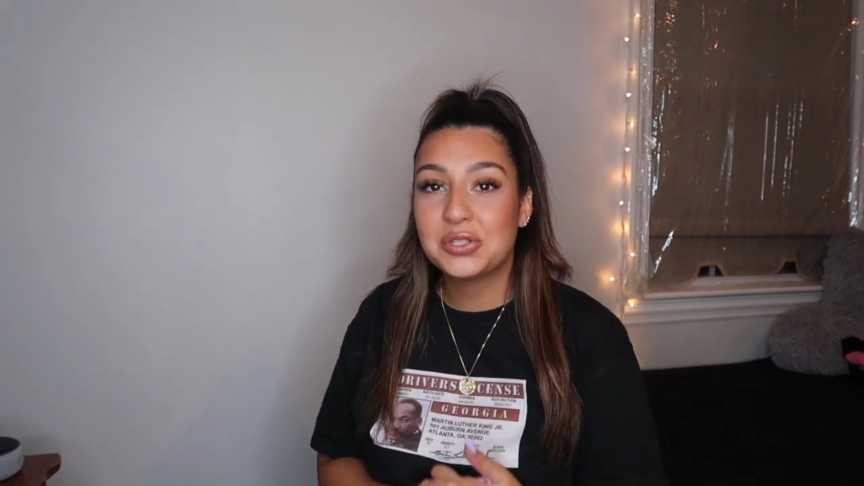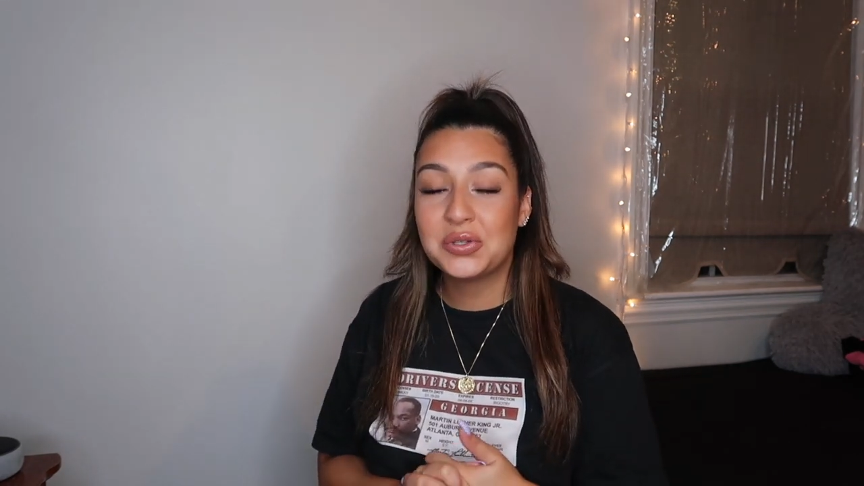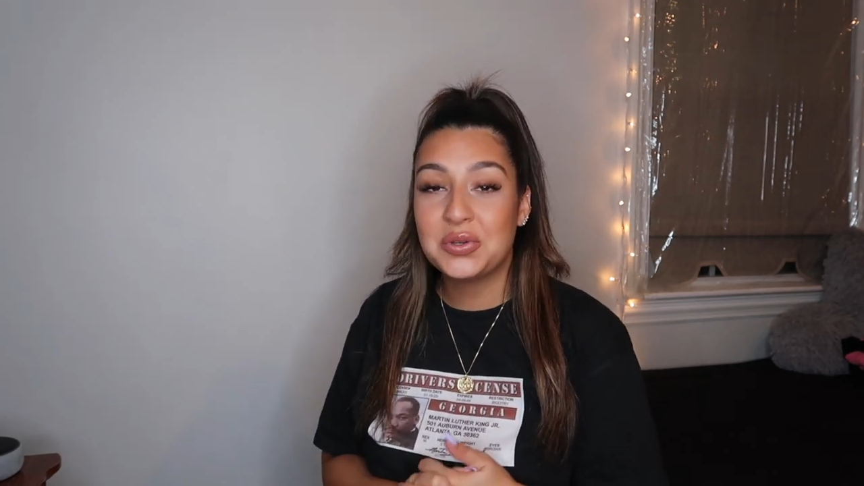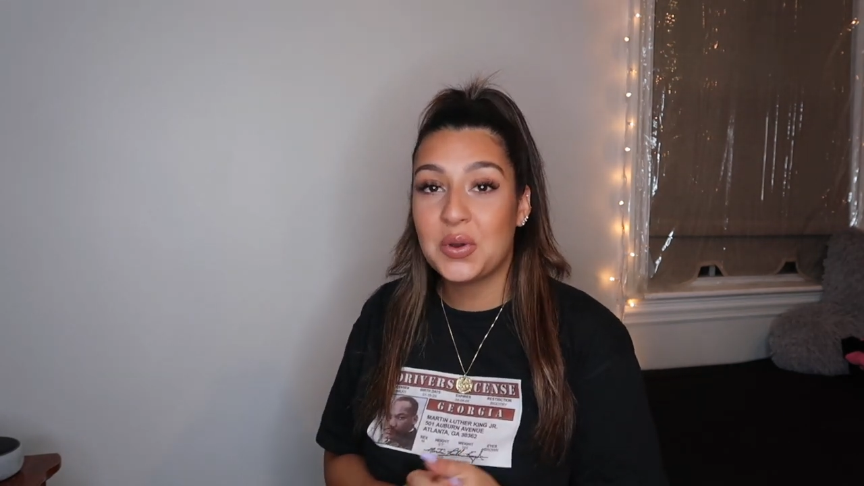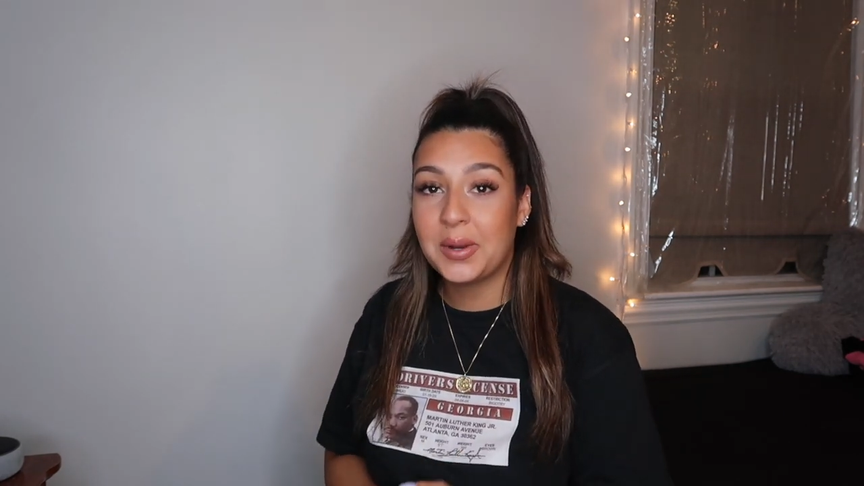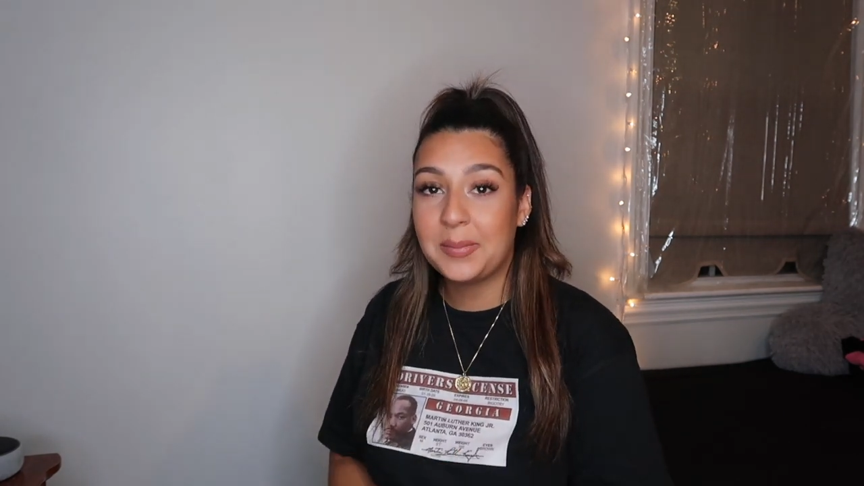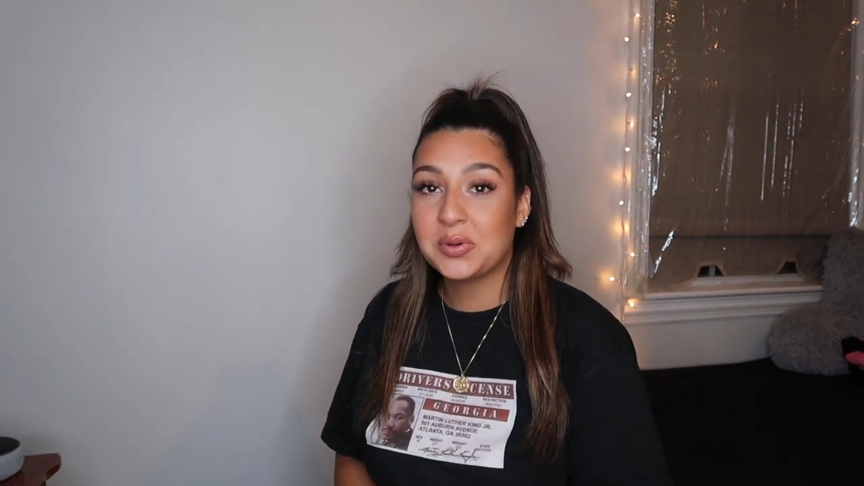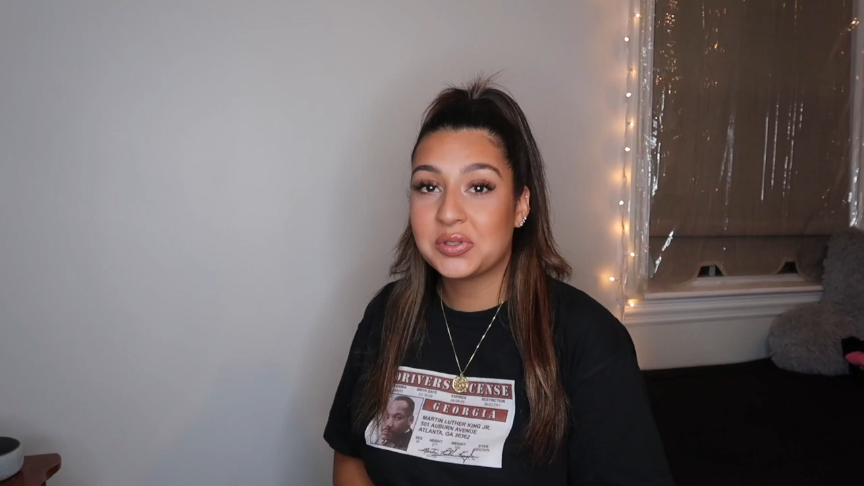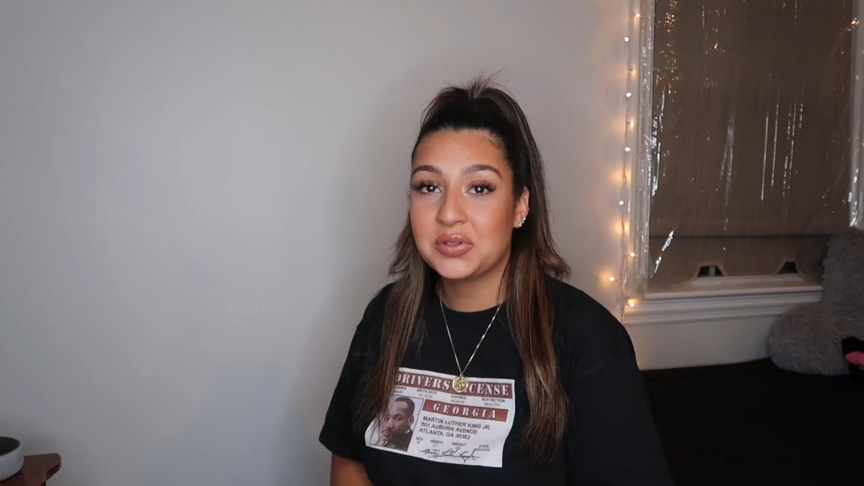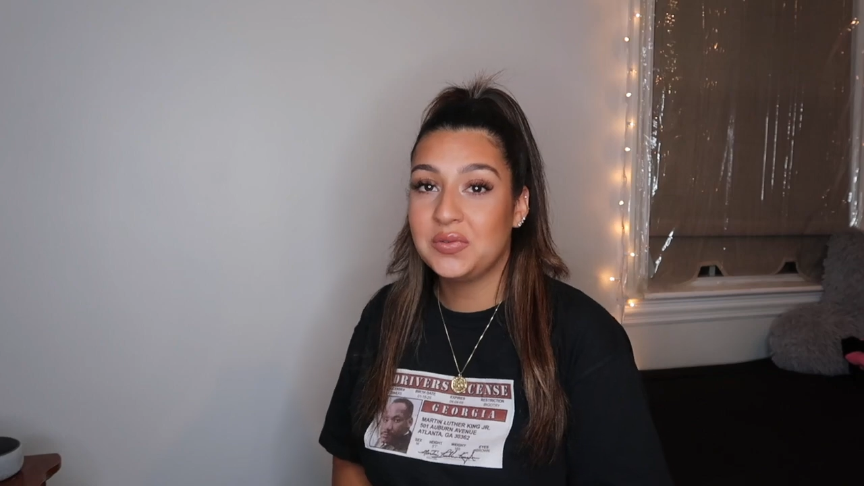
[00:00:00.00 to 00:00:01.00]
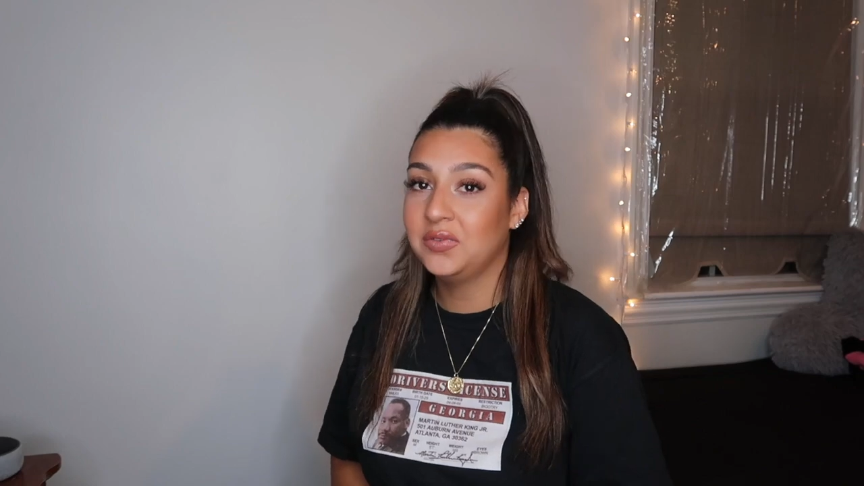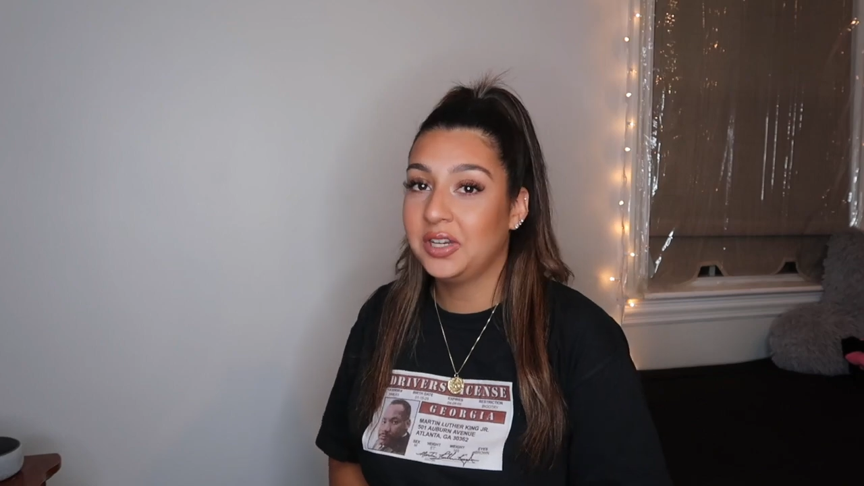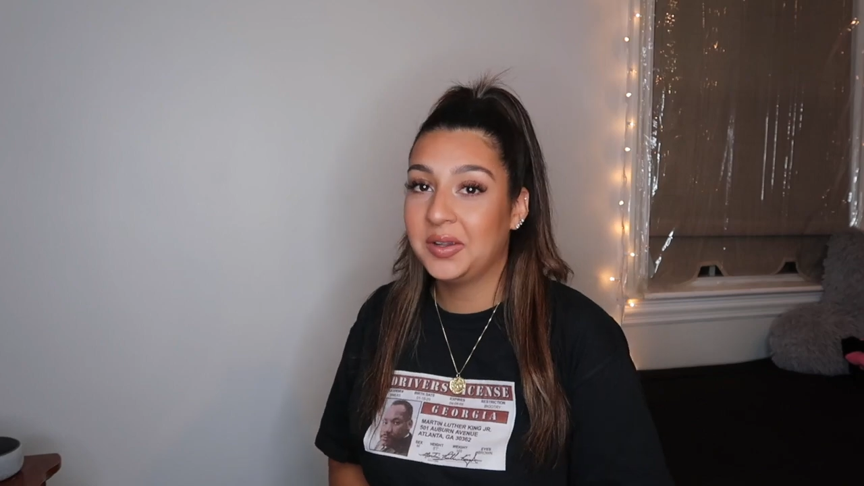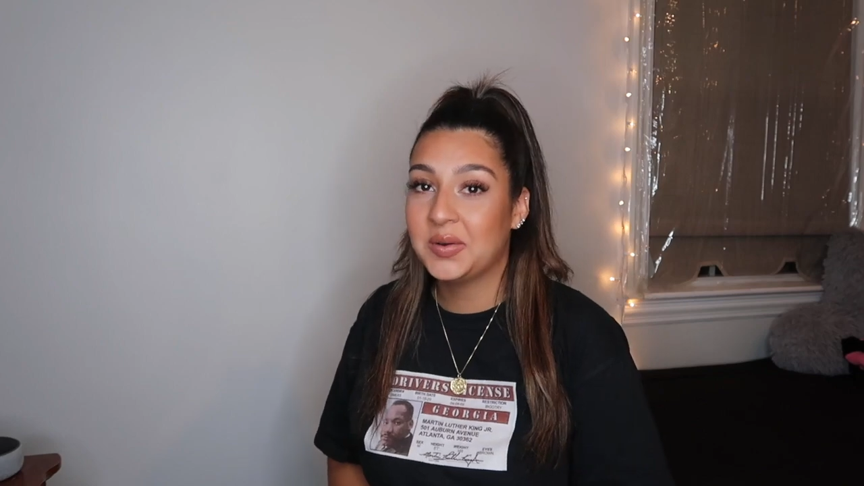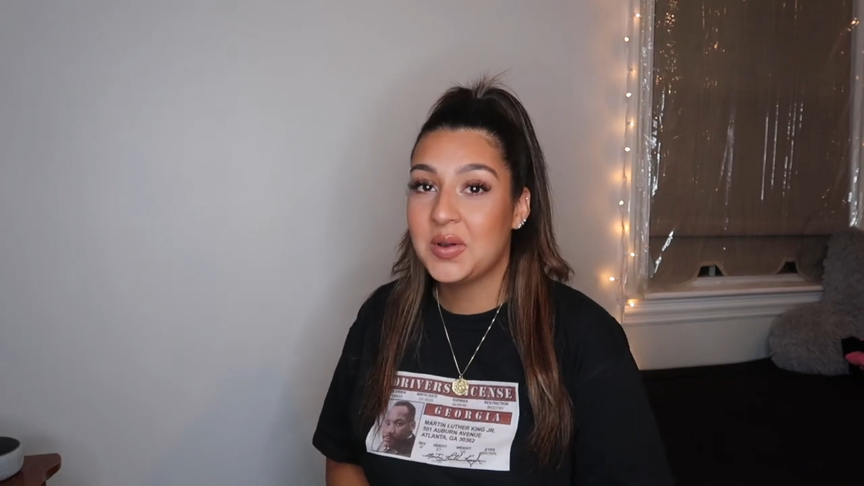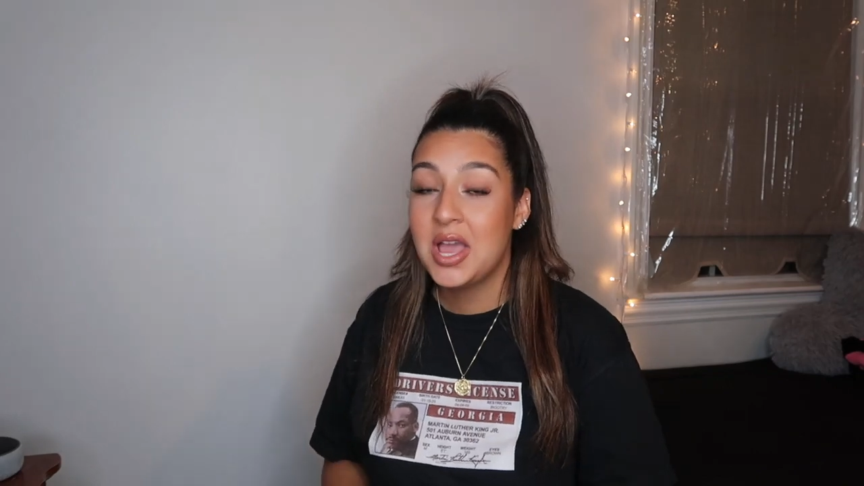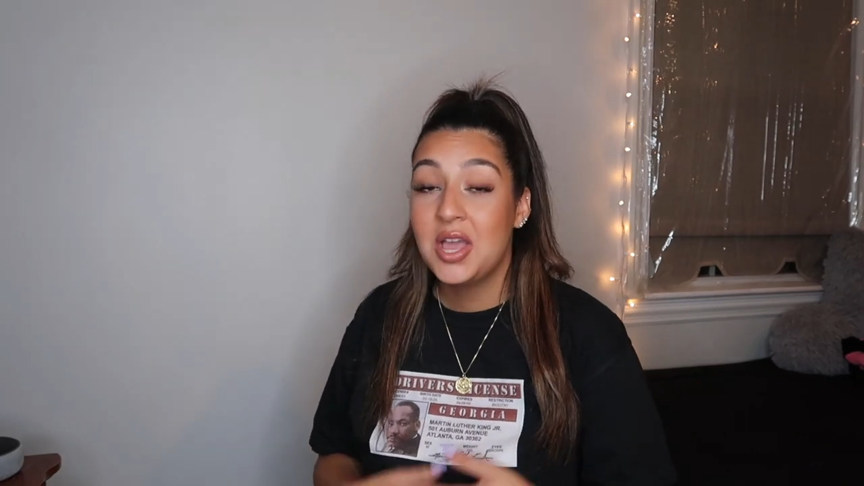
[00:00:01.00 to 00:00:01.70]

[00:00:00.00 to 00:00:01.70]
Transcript: so you know when I post a new video.